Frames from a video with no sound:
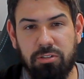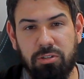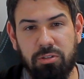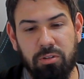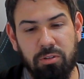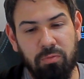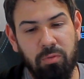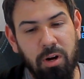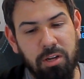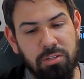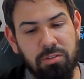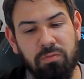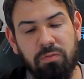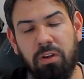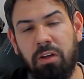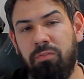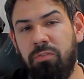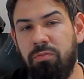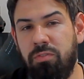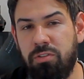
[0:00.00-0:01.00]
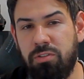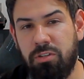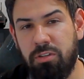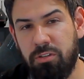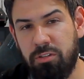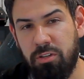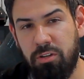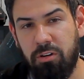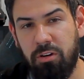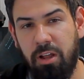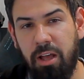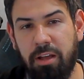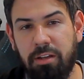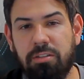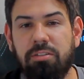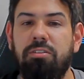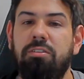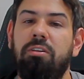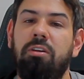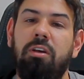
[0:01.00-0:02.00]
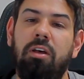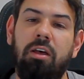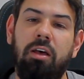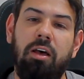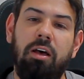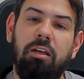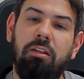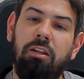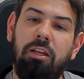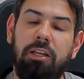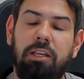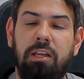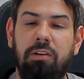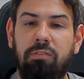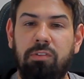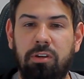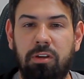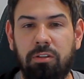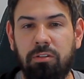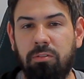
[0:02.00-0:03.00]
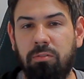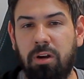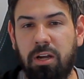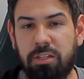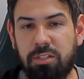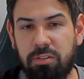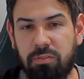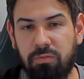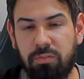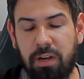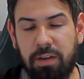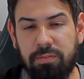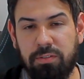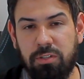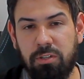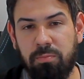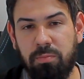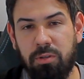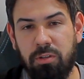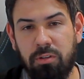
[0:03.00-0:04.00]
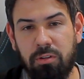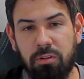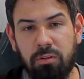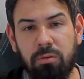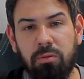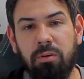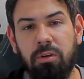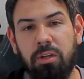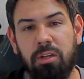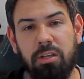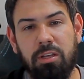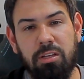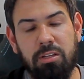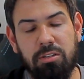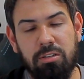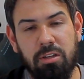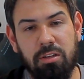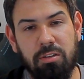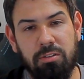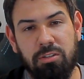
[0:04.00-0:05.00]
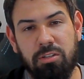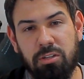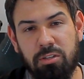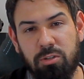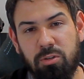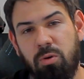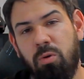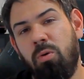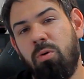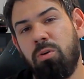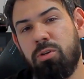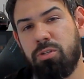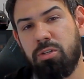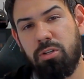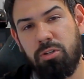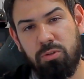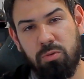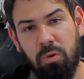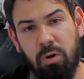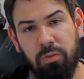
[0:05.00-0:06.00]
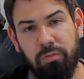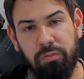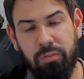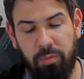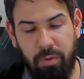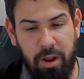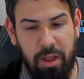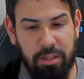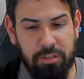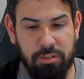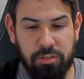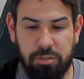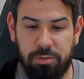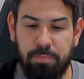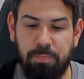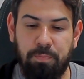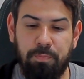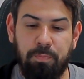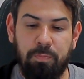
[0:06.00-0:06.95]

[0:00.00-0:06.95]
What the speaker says: So the Ryzen 5 5600X, like every other Ryzen 5 CPU, is 6 cores, 12 threads.